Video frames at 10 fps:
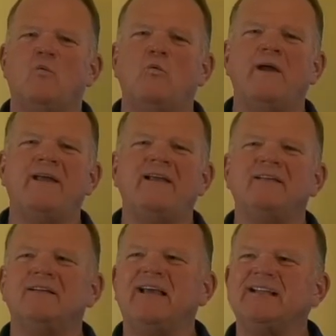
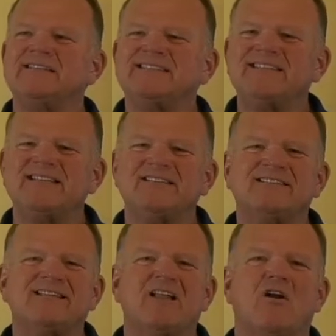we, in a sense,
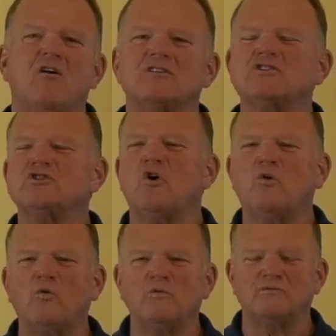sell our
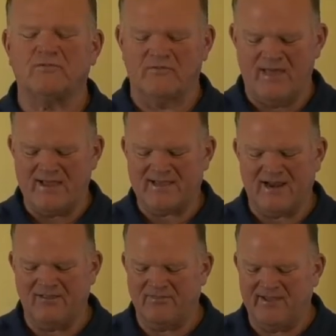souls to that
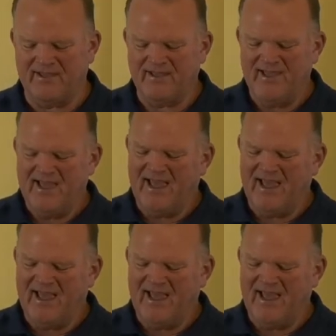kind of thing.